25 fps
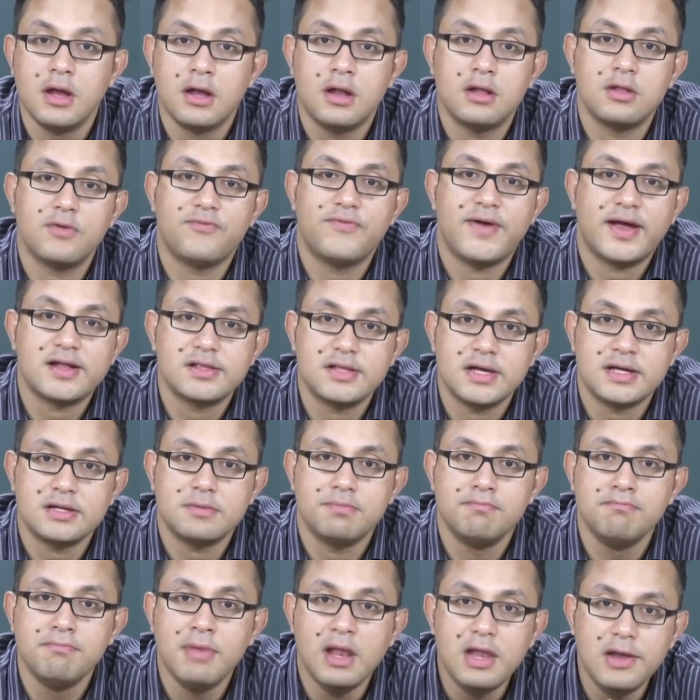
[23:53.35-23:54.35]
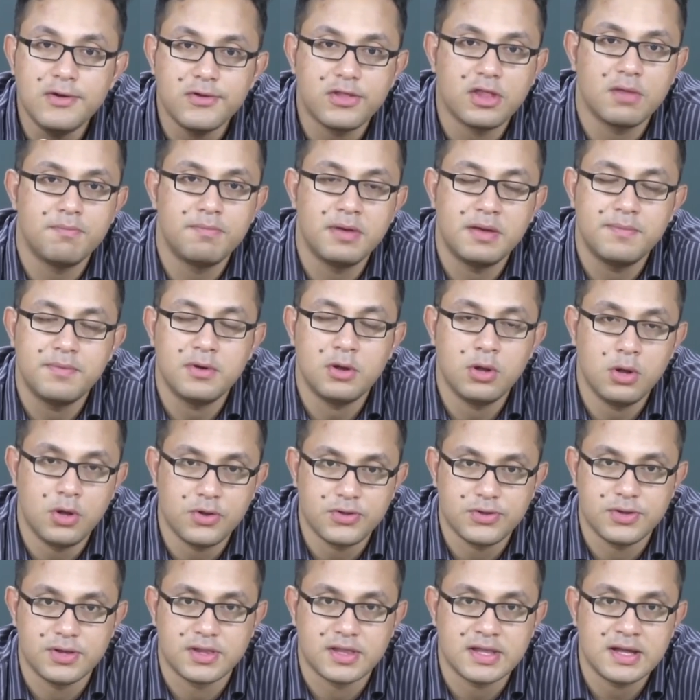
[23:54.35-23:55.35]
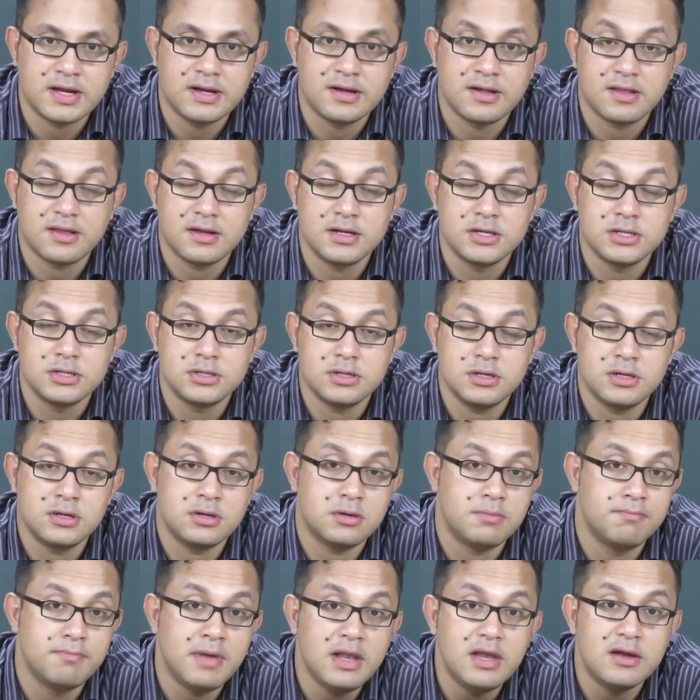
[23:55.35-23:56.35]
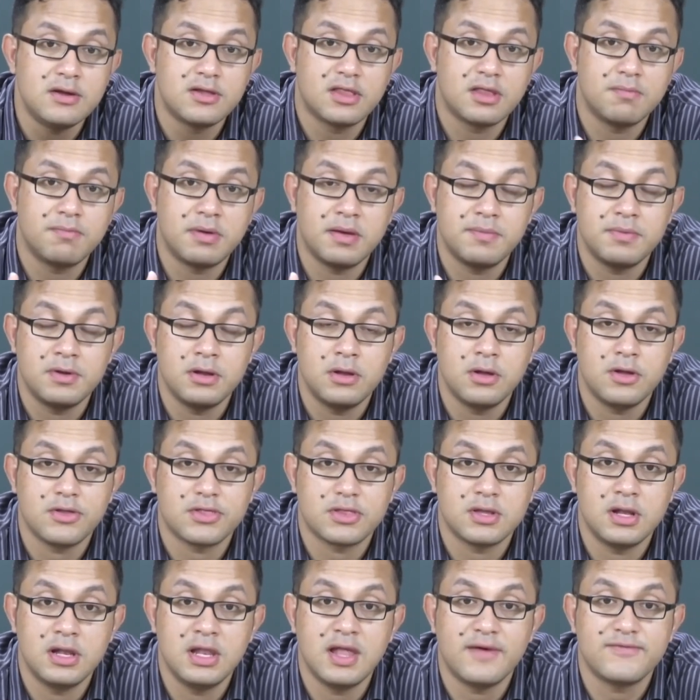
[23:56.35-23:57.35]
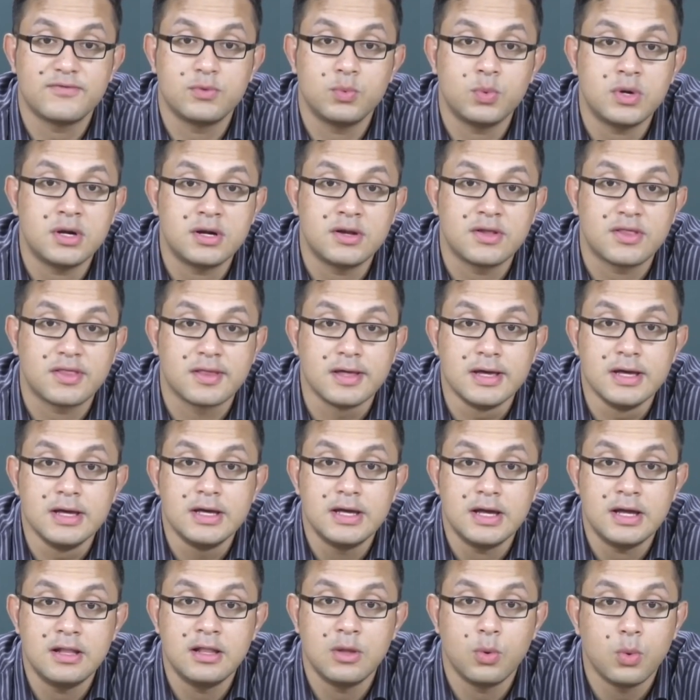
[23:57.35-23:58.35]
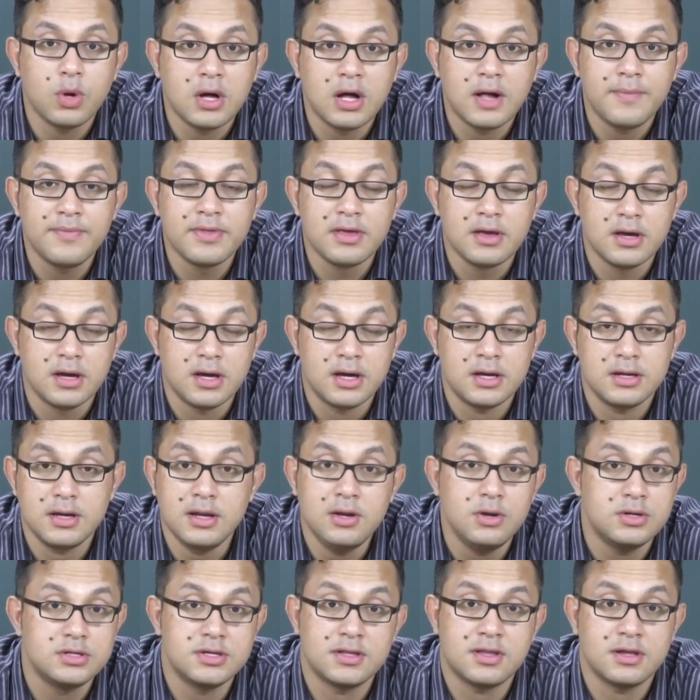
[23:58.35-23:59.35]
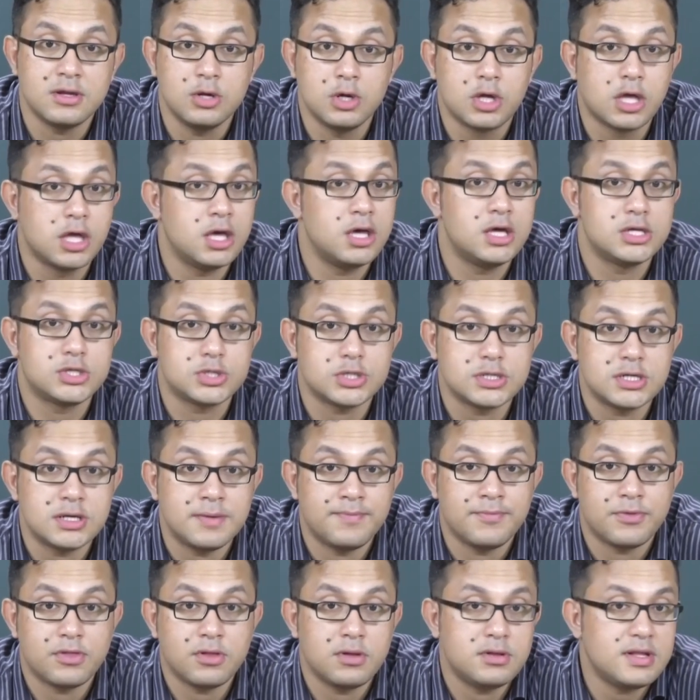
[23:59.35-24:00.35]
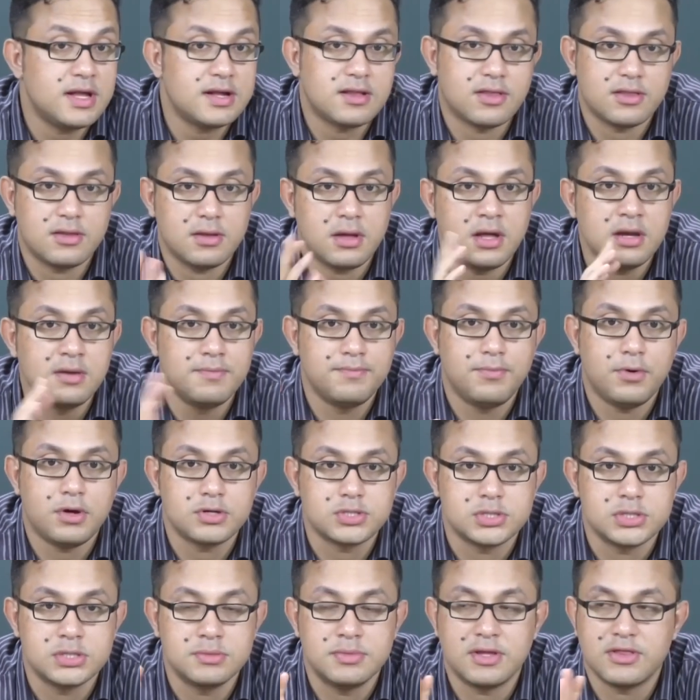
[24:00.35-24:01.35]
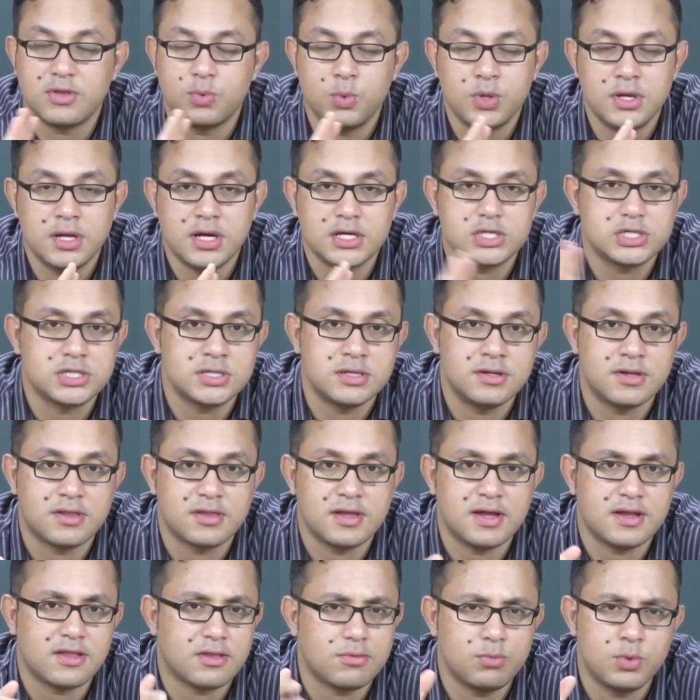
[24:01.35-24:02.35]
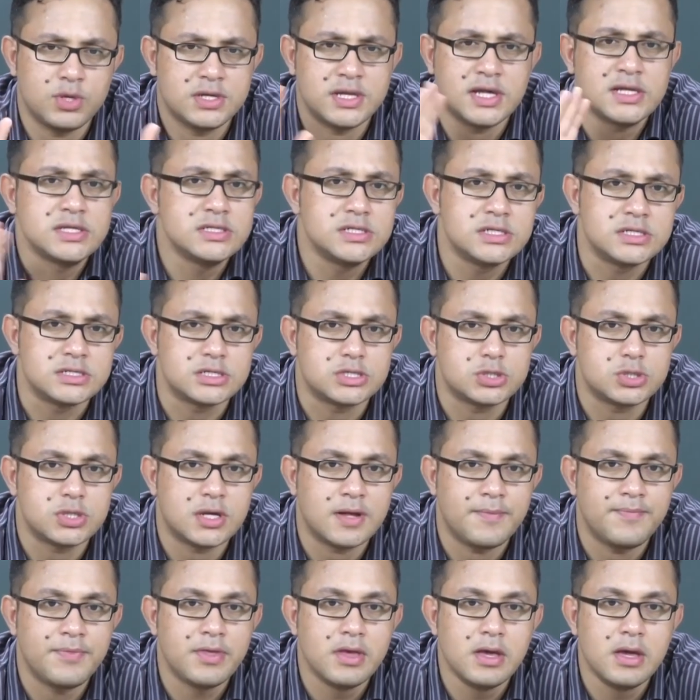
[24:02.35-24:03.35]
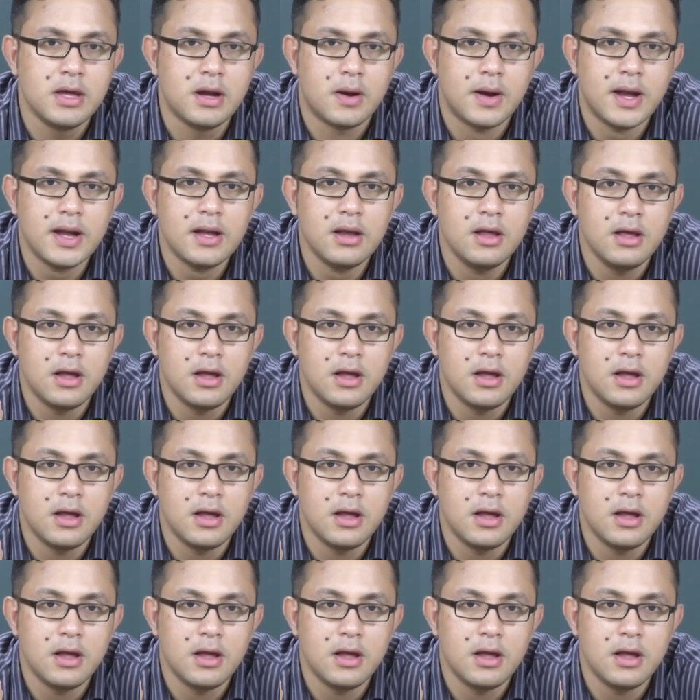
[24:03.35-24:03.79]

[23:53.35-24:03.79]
Now, the fact that millions of people lost their sons and you know, millions of people lost their loved ones in the war uh, you know, doesn't occur to him. So that's unimportant, that's reductionist, that's redundant to him. Right?